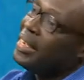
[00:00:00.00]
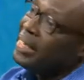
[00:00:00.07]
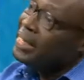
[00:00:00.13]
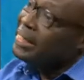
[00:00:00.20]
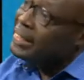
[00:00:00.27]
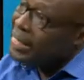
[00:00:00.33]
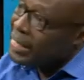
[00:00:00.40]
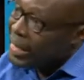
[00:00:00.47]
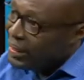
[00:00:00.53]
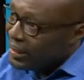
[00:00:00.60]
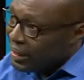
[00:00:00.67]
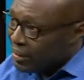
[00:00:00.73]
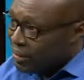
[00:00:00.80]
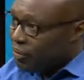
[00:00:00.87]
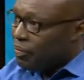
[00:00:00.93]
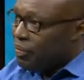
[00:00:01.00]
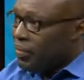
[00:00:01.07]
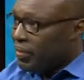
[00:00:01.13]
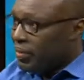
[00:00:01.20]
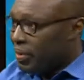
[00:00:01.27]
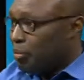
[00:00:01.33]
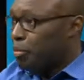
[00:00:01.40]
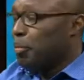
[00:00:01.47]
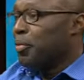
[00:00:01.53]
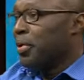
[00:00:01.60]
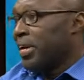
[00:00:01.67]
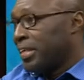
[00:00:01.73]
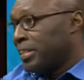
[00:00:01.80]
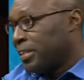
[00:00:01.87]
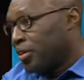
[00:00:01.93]
instigated the
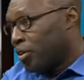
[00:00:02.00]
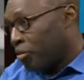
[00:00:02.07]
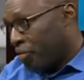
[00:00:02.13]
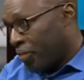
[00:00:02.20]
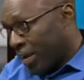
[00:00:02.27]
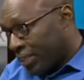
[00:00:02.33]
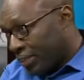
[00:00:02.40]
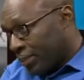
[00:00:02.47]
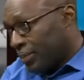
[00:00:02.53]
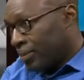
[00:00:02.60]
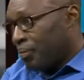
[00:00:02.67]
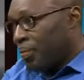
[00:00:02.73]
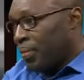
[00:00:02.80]
promulgation of that.